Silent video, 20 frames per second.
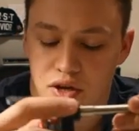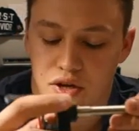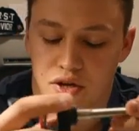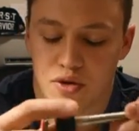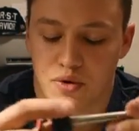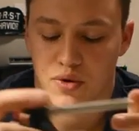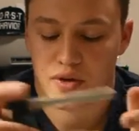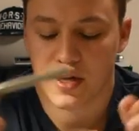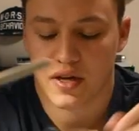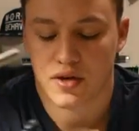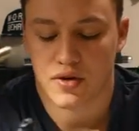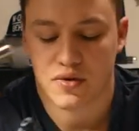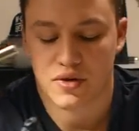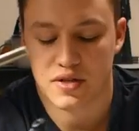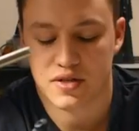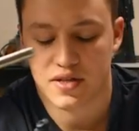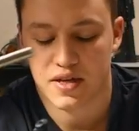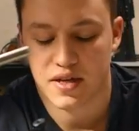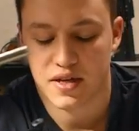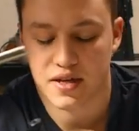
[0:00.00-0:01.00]
You are then going
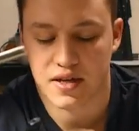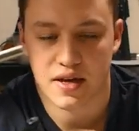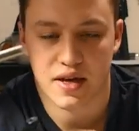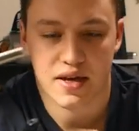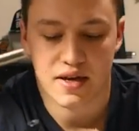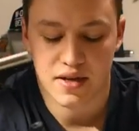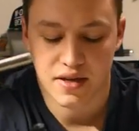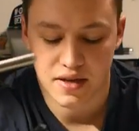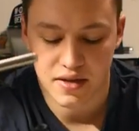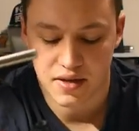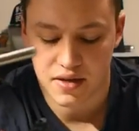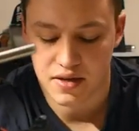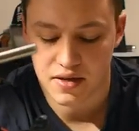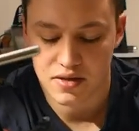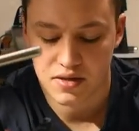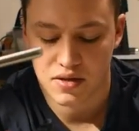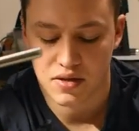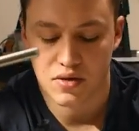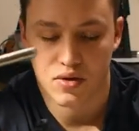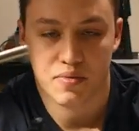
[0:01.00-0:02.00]
to take any of
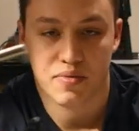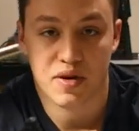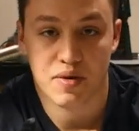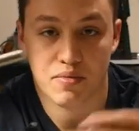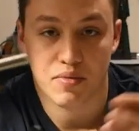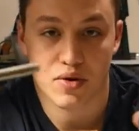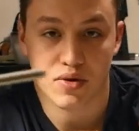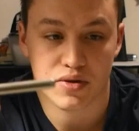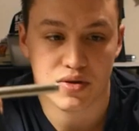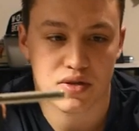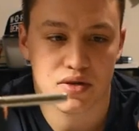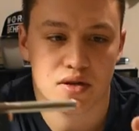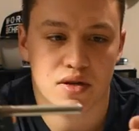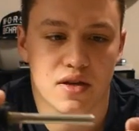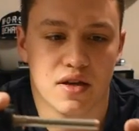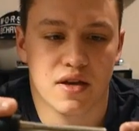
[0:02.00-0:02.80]
these little pin bolts.